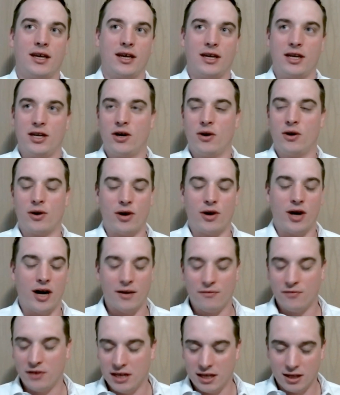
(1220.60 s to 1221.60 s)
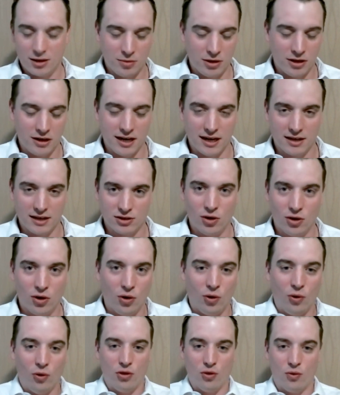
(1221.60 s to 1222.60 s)
you know, a raw feeding community as a
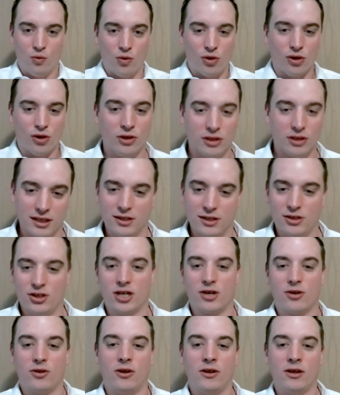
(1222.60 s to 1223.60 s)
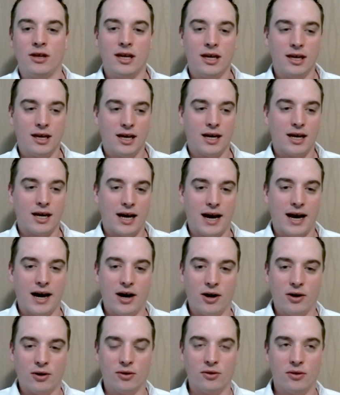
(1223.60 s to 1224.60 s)
whole, the world in general,
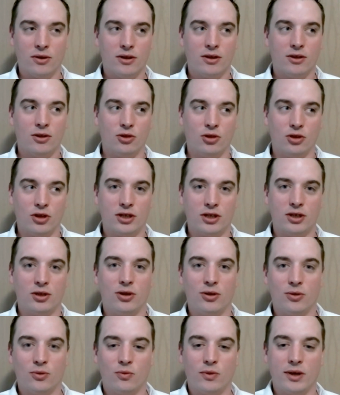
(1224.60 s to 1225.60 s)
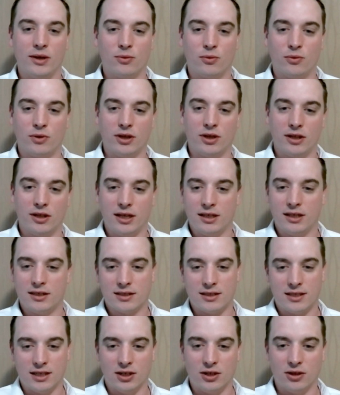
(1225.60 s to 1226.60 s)
how little we really
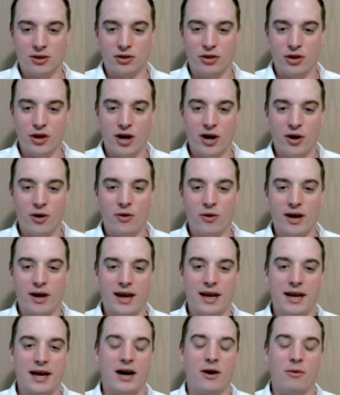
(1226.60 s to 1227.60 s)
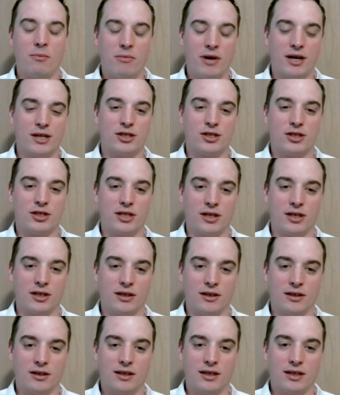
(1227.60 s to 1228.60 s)
still know and how much
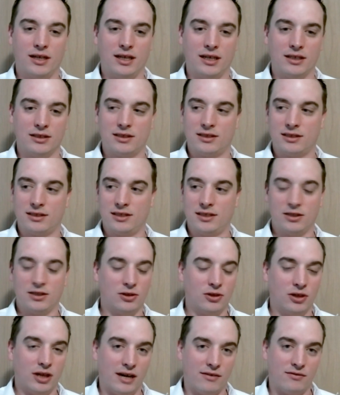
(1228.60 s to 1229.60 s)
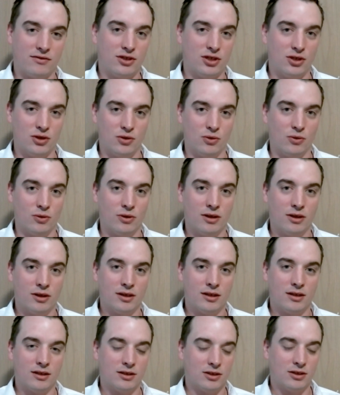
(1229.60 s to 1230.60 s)
there is still left to
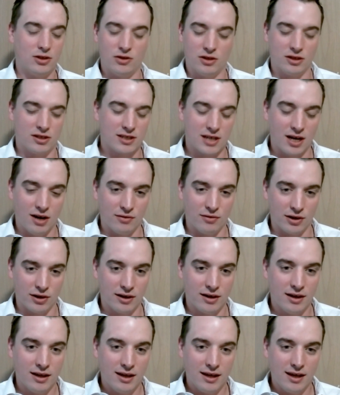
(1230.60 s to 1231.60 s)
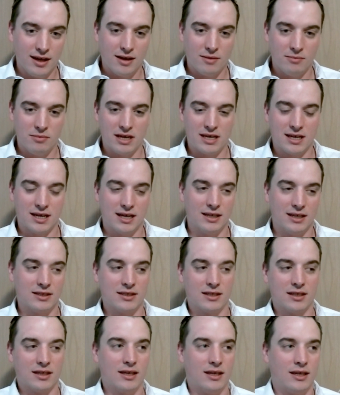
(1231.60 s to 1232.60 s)
discover.
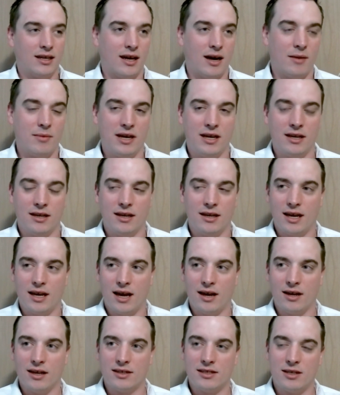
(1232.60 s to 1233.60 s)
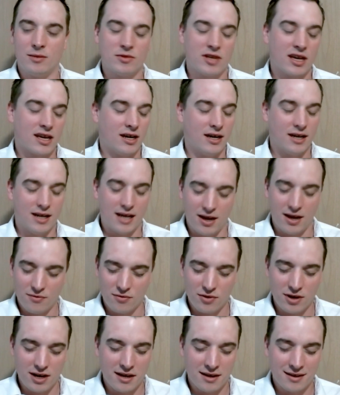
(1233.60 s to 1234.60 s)
Because, I mean, it seems like
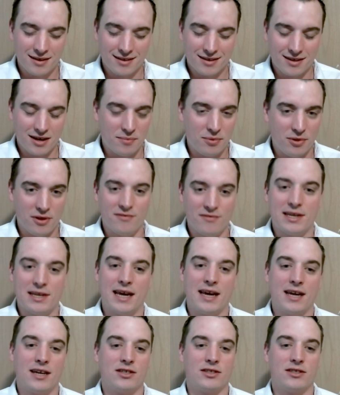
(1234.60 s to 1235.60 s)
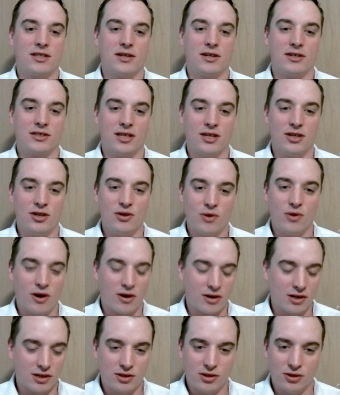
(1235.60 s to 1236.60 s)
every couple of days there's a new
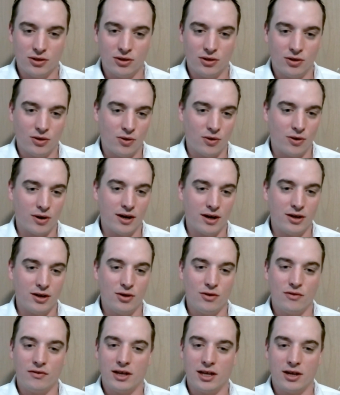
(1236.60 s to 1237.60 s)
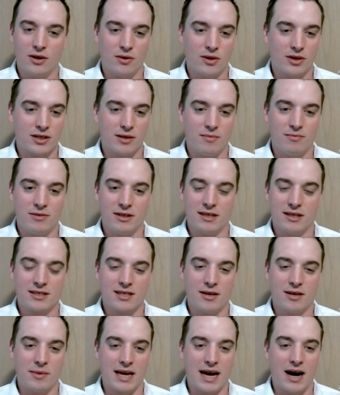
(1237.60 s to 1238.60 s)
article or a new video or something that's
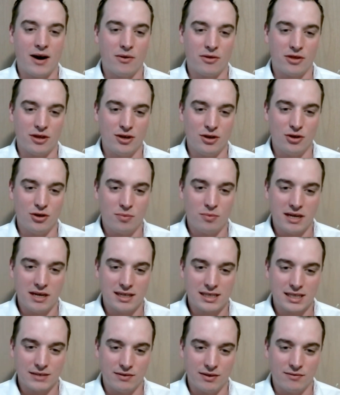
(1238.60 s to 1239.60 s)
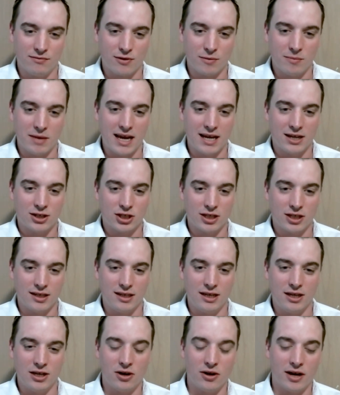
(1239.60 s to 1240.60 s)
coming out with a new piece of
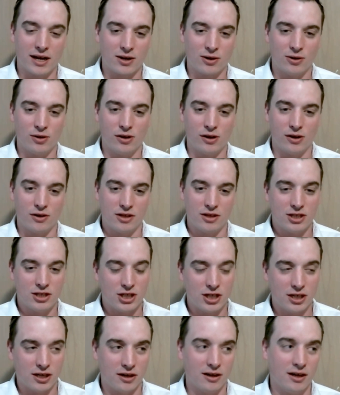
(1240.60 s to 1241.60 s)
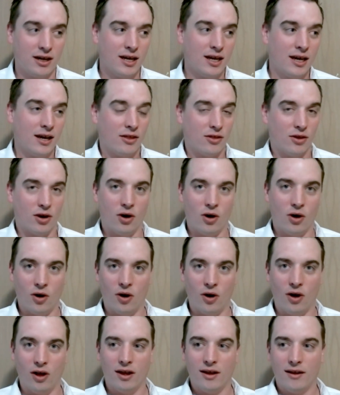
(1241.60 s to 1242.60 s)
information. You know, like earlier this year, the
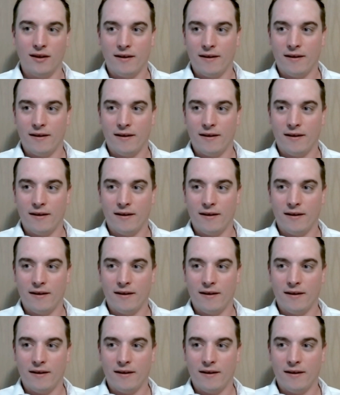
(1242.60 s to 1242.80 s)
whole,